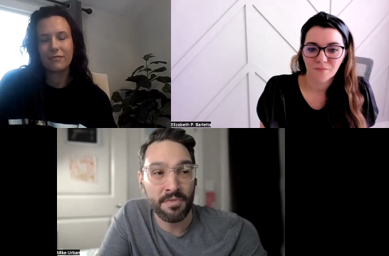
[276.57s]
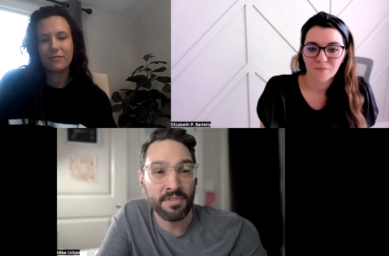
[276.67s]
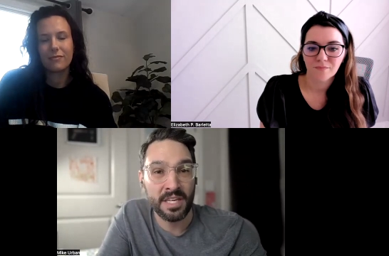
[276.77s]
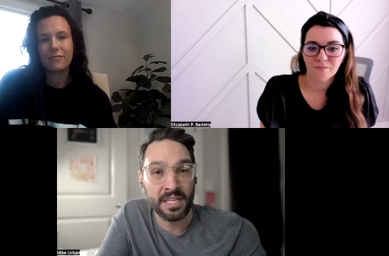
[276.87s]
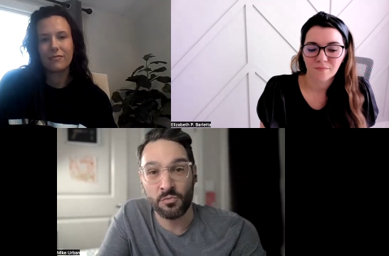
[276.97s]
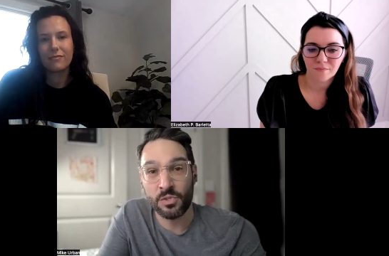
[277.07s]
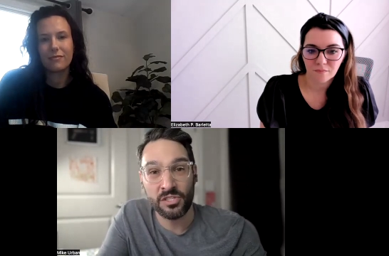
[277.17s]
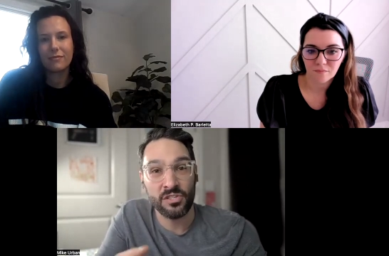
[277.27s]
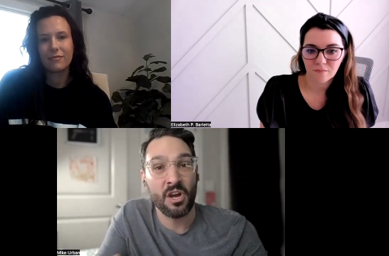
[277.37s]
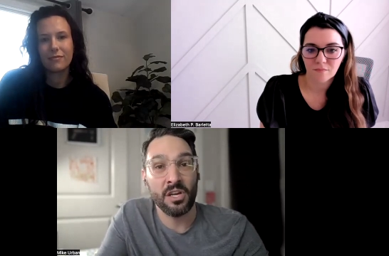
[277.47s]
Speaker 1: things we
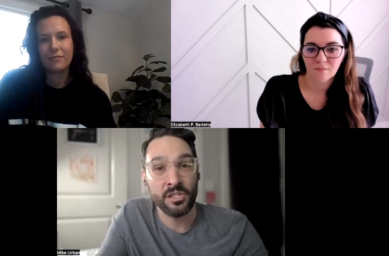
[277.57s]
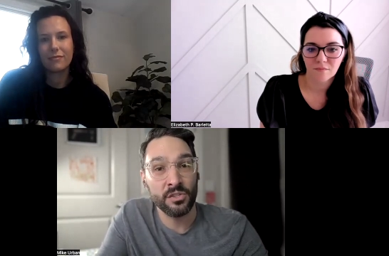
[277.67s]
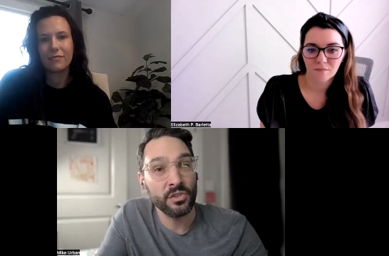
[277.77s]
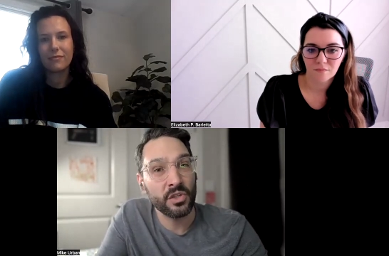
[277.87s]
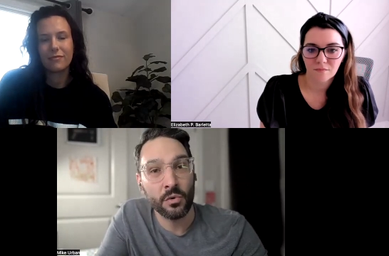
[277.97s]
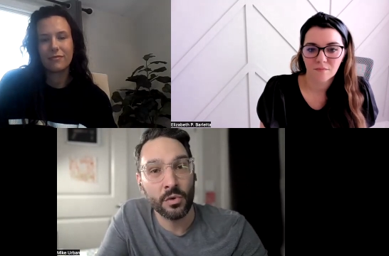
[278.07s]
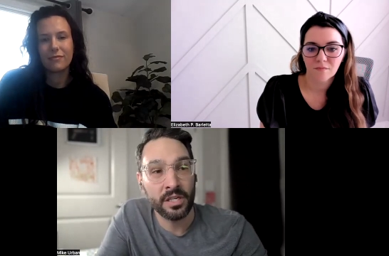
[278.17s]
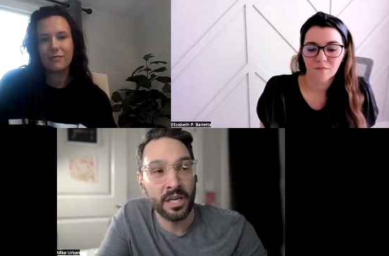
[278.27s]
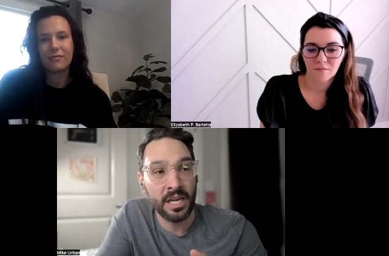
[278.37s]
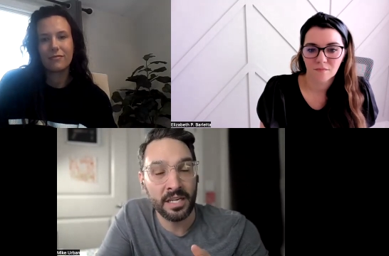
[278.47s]
saw a year ago. And,
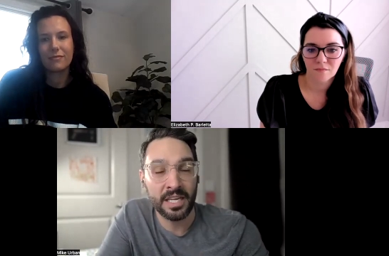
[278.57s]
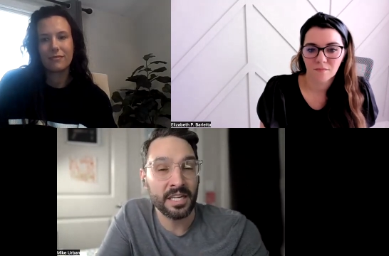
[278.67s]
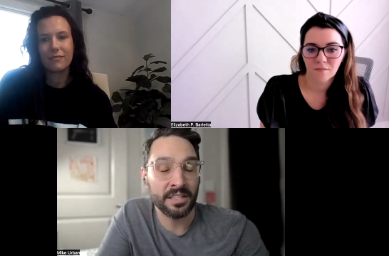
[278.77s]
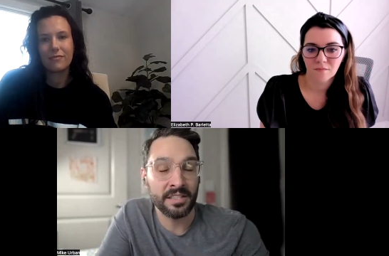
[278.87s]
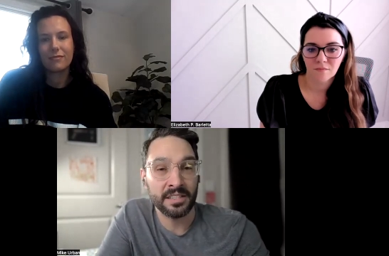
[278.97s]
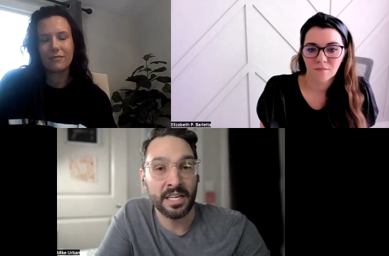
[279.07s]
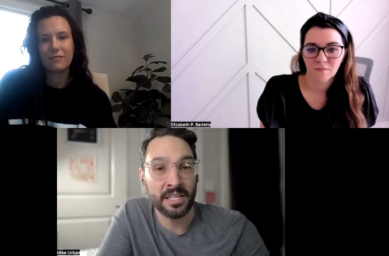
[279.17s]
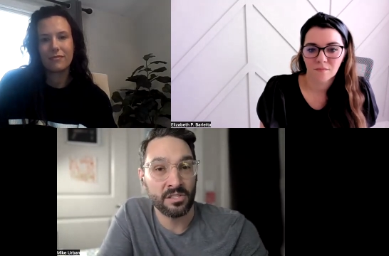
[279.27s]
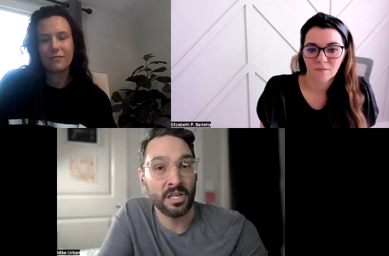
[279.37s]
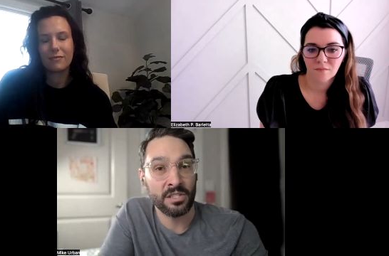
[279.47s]
and again, I think that has a
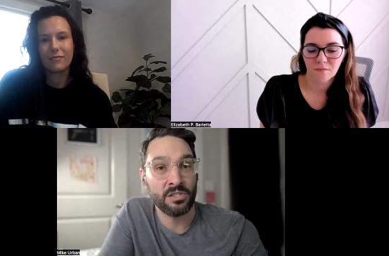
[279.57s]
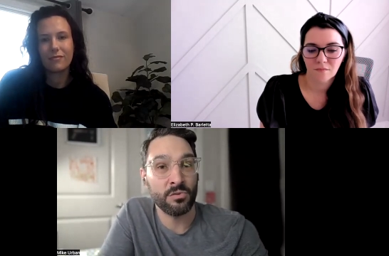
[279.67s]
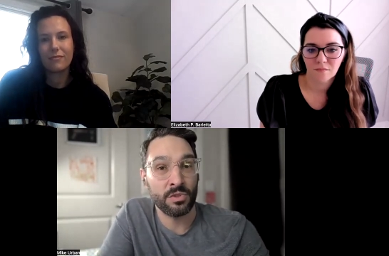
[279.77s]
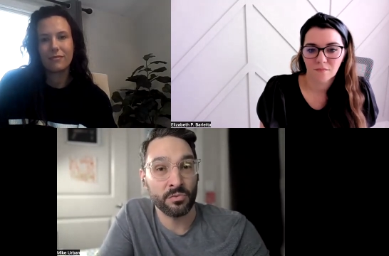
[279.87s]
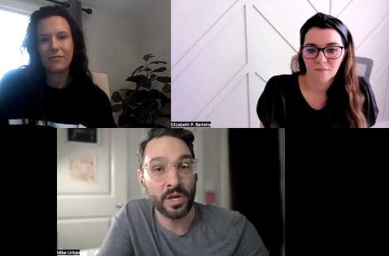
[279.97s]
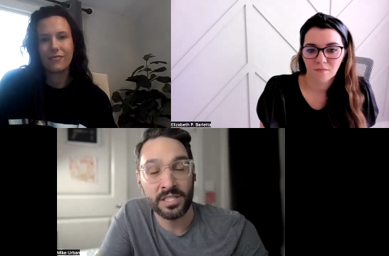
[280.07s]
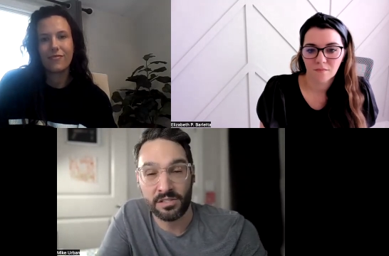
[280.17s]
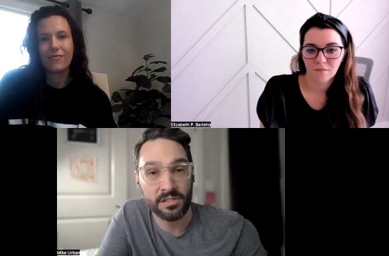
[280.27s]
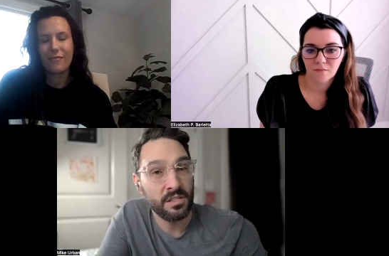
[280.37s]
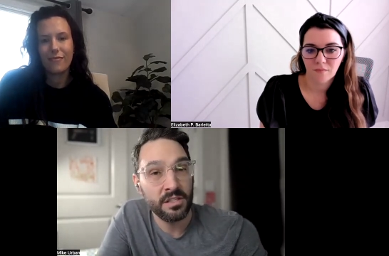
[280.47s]
lot to do with the rates.
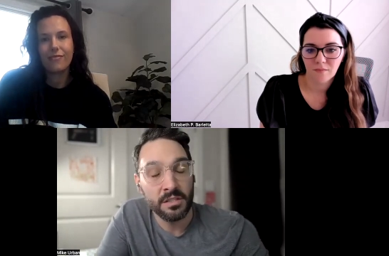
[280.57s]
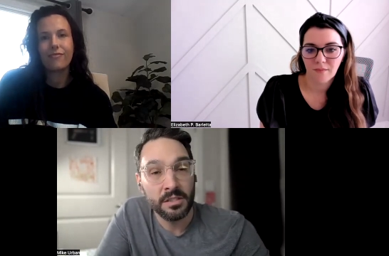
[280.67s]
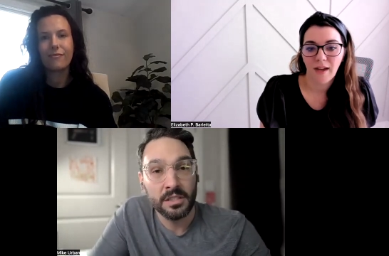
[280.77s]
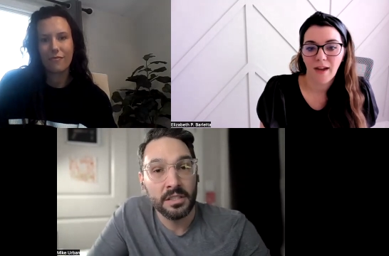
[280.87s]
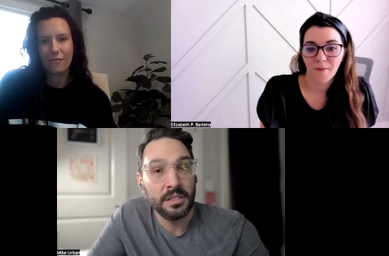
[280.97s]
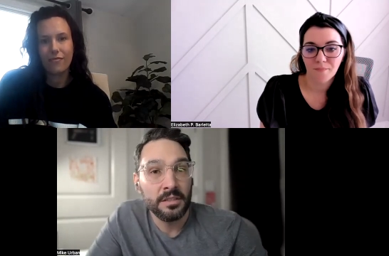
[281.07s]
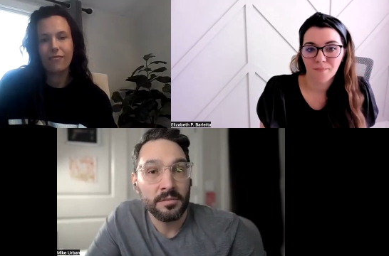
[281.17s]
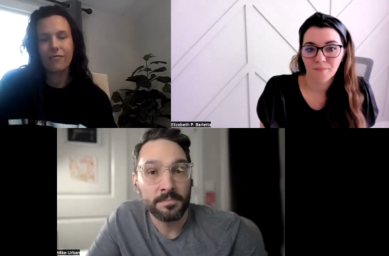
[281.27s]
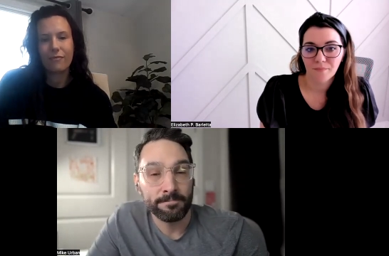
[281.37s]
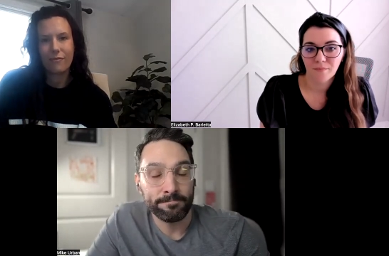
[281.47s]
Speaker 2: Yeah,
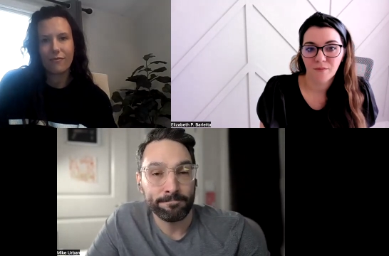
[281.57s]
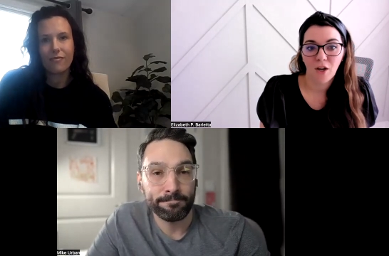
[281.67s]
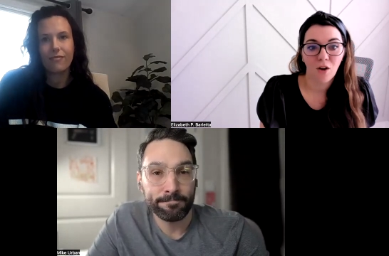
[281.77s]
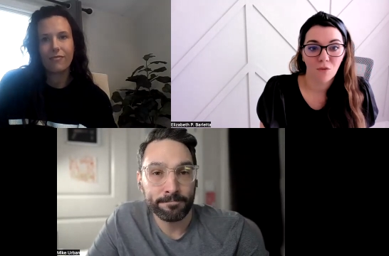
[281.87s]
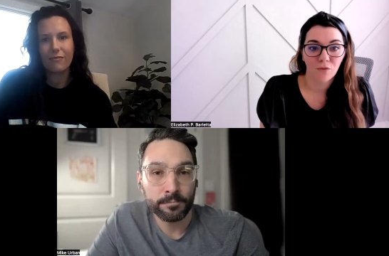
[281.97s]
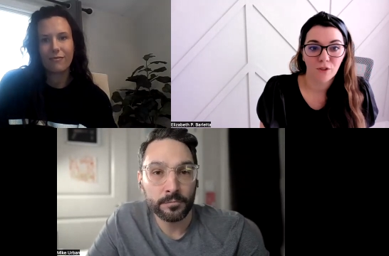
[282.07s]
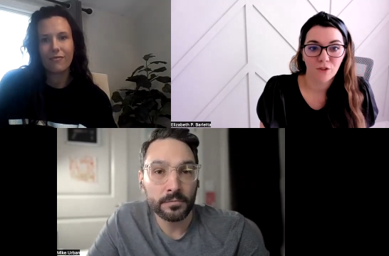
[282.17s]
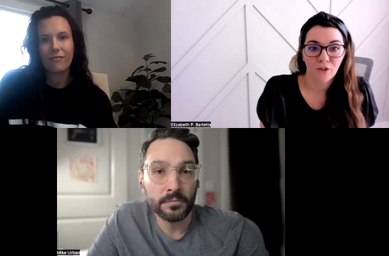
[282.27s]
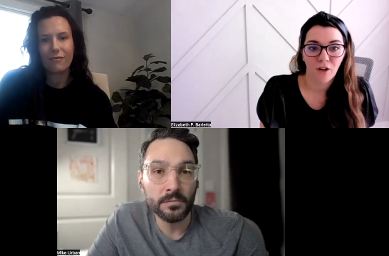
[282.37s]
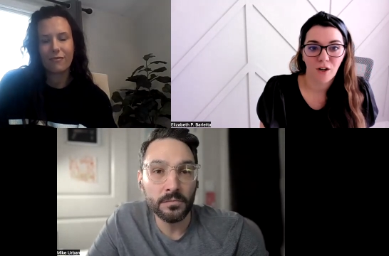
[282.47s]
no,
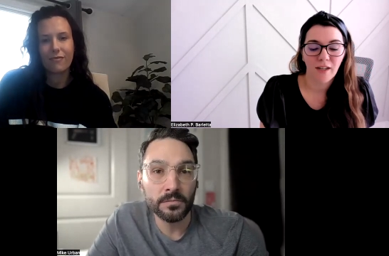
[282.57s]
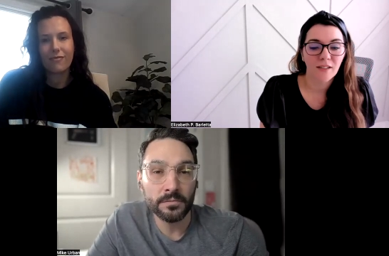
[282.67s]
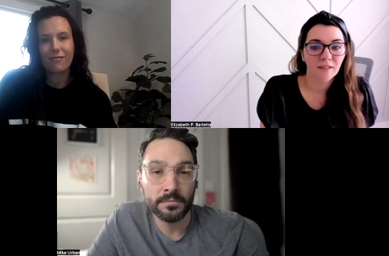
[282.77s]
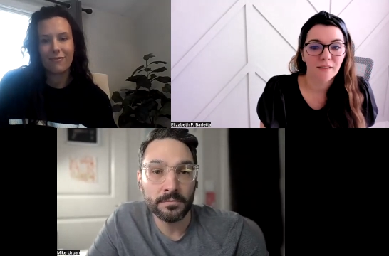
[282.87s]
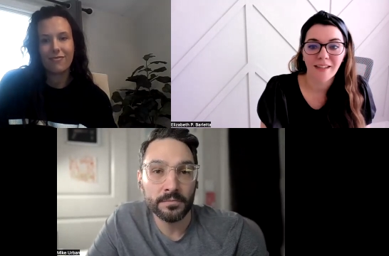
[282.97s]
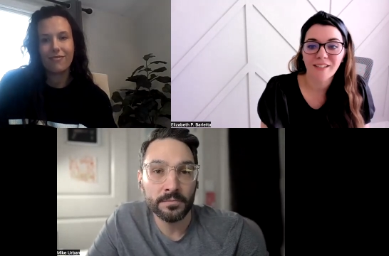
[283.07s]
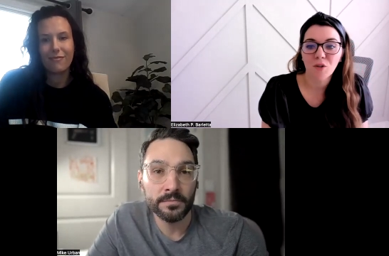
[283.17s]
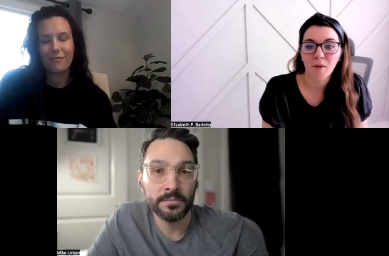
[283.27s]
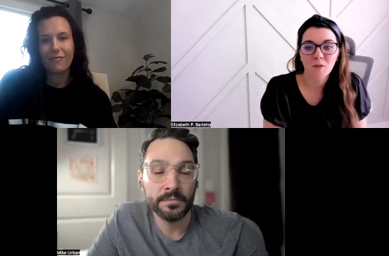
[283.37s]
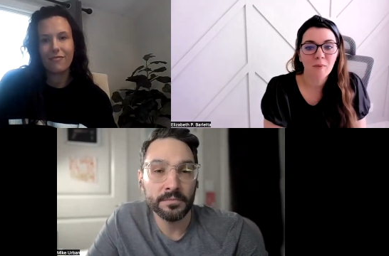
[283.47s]
for sure. And
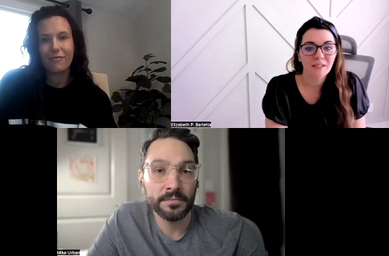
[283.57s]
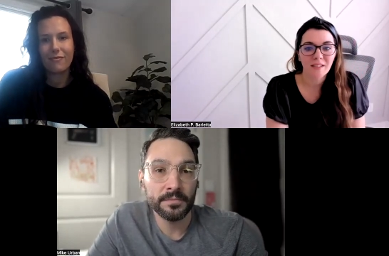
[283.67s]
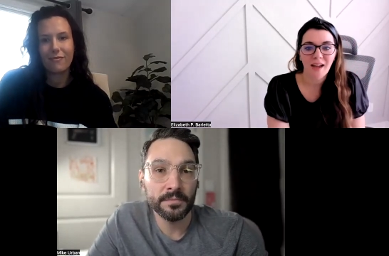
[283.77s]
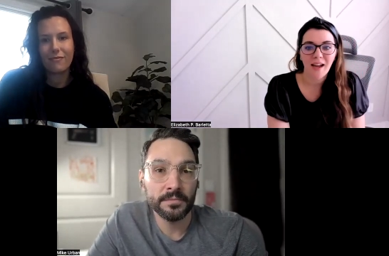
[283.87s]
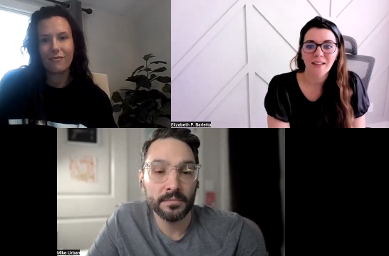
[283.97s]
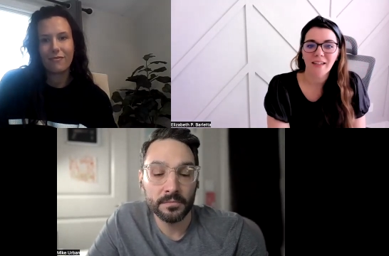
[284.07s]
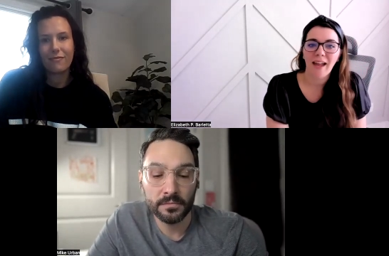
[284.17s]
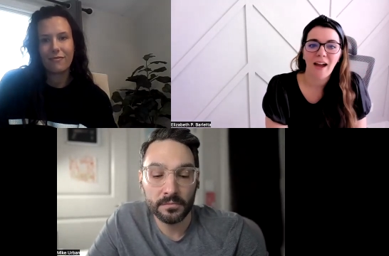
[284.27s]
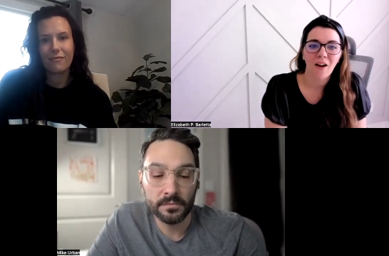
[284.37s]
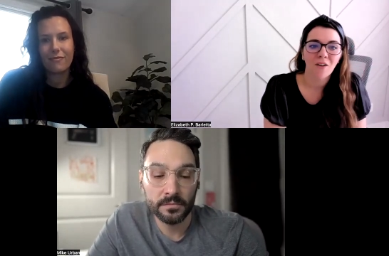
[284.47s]
Lacey, you want to speak to that?
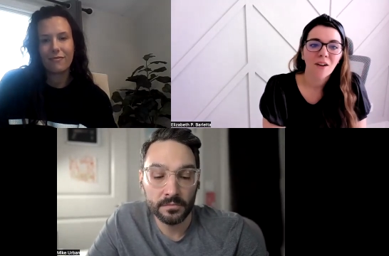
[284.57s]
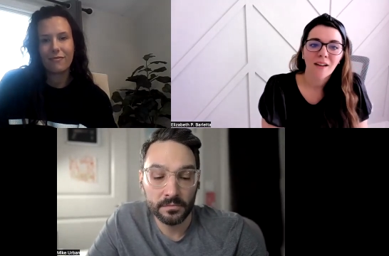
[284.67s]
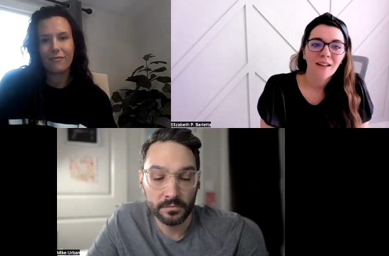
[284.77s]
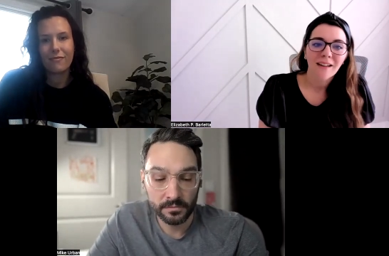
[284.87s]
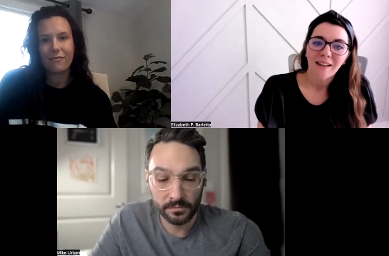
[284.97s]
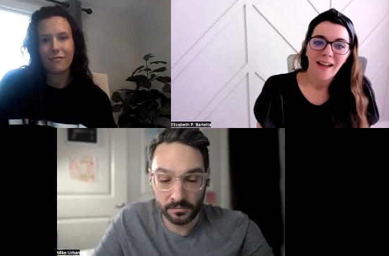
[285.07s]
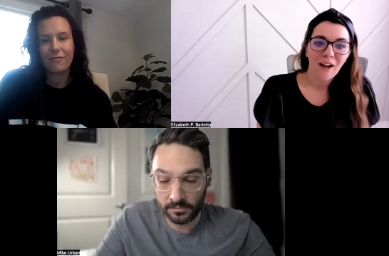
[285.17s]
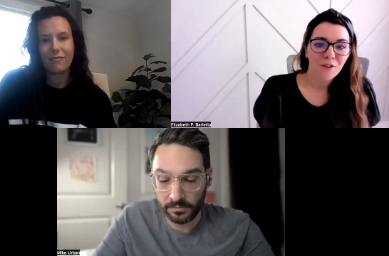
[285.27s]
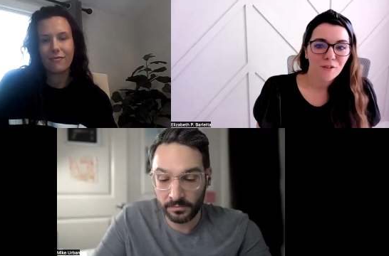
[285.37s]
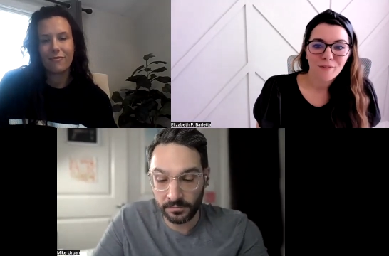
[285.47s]
Like how
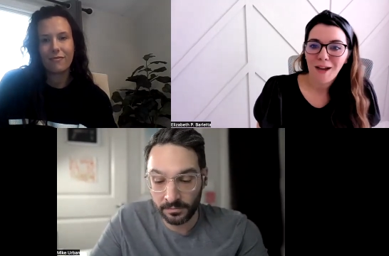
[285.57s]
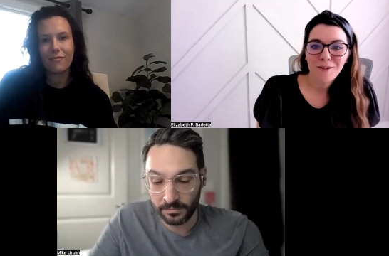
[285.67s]
how